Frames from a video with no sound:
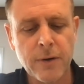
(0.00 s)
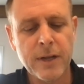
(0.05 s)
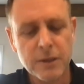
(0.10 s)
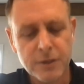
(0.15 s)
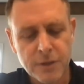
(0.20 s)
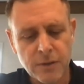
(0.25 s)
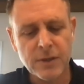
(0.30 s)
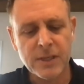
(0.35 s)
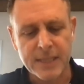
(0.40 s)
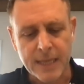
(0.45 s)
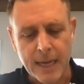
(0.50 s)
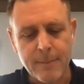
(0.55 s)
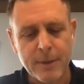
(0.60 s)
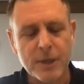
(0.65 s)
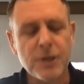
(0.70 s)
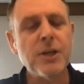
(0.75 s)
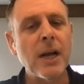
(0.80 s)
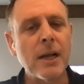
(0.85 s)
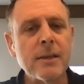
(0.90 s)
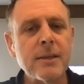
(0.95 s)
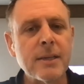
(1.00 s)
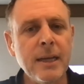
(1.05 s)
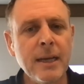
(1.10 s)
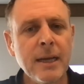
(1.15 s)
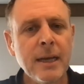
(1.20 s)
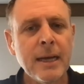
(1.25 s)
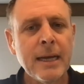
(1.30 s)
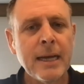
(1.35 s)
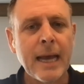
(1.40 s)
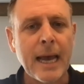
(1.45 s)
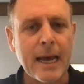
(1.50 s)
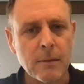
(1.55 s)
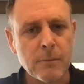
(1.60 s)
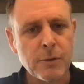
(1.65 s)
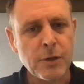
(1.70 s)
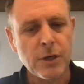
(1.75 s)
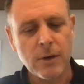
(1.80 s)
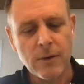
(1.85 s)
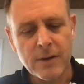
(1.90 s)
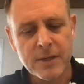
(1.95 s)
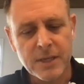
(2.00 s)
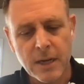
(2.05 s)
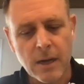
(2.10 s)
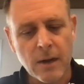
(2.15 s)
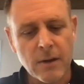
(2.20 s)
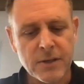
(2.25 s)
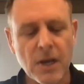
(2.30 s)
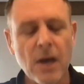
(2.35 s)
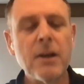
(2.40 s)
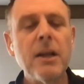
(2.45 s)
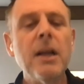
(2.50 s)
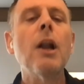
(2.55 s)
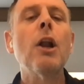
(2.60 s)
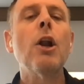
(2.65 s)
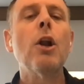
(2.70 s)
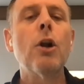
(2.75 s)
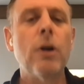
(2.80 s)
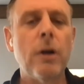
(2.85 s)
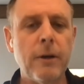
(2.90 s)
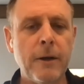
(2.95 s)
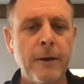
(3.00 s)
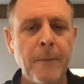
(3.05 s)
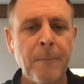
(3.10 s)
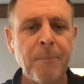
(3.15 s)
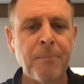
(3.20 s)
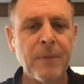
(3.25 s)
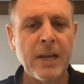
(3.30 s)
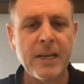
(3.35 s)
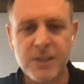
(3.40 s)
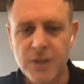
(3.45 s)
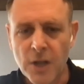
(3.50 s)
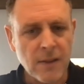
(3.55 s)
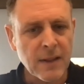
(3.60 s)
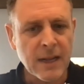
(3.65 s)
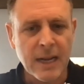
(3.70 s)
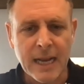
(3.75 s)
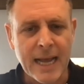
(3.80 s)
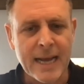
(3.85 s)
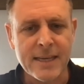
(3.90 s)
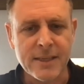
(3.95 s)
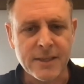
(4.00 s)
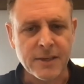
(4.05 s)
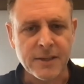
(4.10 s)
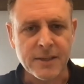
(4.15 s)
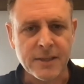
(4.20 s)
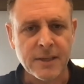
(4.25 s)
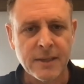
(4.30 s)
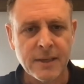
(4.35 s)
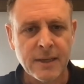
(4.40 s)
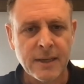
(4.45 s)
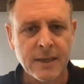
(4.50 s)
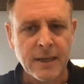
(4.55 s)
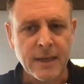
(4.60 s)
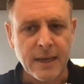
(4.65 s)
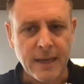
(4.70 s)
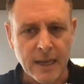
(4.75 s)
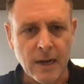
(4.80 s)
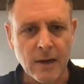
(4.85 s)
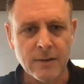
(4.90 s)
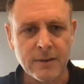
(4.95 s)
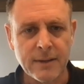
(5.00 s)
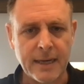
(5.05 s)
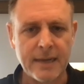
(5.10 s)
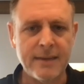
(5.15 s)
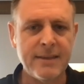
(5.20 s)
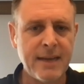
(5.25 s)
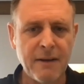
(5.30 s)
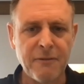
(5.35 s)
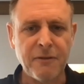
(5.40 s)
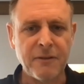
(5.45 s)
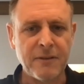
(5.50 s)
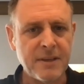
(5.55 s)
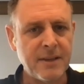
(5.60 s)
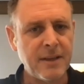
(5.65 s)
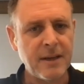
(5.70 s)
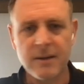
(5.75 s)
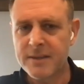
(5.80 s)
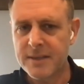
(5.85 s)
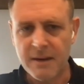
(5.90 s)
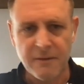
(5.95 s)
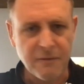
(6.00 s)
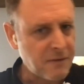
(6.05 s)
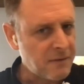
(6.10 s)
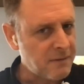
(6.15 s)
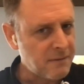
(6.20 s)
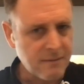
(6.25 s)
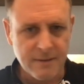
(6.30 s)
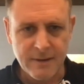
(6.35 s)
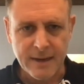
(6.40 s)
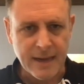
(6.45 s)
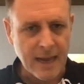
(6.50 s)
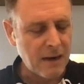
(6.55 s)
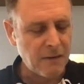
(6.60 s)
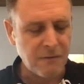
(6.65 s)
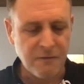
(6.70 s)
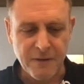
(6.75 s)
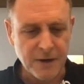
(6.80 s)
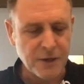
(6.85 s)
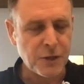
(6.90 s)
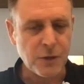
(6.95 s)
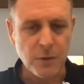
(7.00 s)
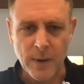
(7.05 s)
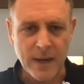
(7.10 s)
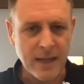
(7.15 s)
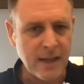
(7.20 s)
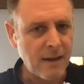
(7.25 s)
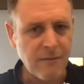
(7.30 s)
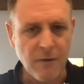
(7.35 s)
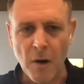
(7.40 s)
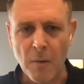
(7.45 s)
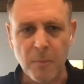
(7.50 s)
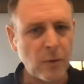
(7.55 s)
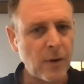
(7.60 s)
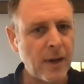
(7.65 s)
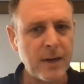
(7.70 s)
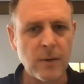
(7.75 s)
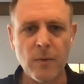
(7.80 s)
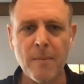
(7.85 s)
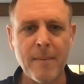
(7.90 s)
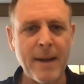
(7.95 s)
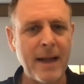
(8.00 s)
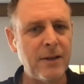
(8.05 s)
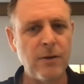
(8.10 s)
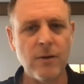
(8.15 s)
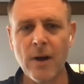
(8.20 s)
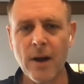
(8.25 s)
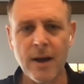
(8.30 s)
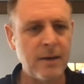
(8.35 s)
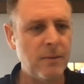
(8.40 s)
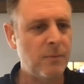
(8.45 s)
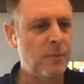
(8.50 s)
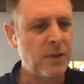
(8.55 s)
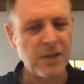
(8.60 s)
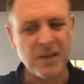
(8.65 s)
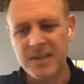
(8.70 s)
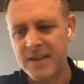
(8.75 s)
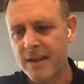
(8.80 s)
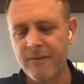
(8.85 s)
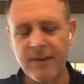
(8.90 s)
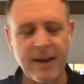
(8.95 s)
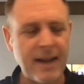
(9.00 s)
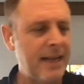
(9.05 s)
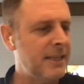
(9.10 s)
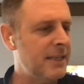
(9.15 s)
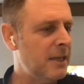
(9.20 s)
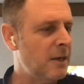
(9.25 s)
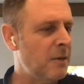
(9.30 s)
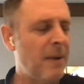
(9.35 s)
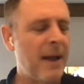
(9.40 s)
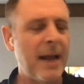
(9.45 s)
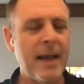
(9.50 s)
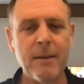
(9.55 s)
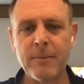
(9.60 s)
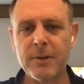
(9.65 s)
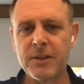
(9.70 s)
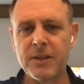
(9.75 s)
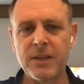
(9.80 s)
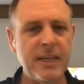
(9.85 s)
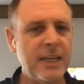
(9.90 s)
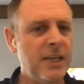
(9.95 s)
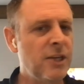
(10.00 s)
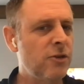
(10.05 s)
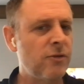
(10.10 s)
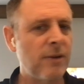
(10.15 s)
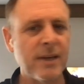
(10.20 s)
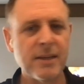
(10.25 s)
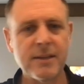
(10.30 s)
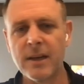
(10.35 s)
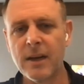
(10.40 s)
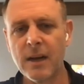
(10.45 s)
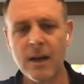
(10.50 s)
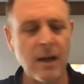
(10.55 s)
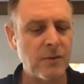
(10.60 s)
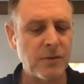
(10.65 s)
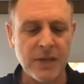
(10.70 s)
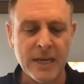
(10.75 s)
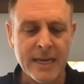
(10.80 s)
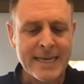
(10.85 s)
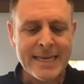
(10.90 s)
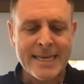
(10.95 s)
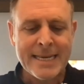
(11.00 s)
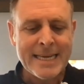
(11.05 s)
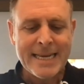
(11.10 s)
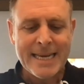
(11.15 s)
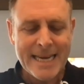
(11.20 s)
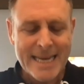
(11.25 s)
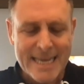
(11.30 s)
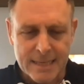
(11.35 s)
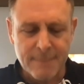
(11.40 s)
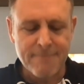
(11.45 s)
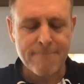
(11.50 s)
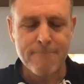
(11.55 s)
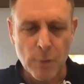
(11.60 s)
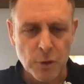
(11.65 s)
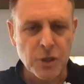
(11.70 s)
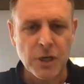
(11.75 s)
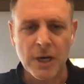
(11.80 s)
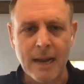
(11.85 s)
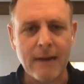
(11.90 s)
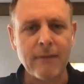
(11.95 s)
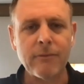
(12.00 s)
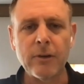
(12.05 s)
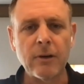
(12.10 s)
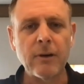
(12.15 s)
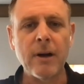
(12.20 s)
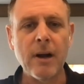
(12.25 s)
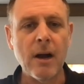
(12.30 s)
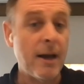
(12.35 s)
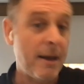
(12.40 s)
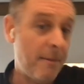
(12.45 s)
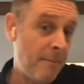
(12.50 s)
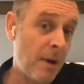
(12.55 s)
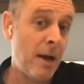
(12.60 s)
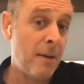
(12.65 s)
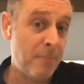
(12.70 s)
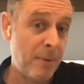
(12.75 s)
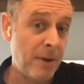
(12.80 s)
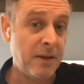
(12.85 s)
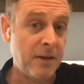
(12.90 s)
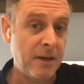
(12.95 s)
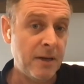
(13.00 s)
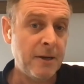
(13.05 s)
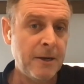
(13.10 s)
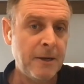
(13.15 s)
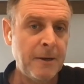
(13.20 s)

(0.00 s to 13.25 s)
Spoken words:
he'll do the same at Chelsea. And I'm sure as it goes on, he'll learn. He's not the Glazers. They're different. They're a different kettle of fish, the way they've operated with Man United, with their dividends and their payments and the interest and the loans. He's a much cleverer guy, in my opinion.